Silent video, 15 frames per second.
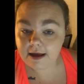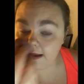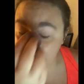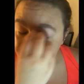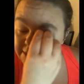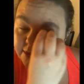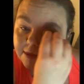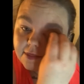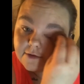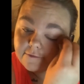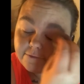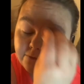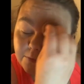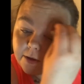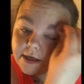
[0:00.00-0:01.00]
The
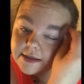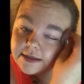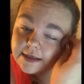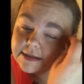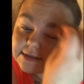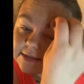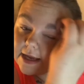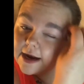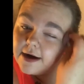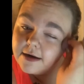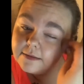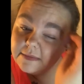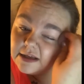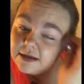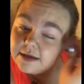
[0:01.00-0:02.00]
reason it
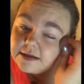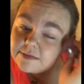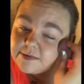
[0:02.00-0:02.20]
scared me is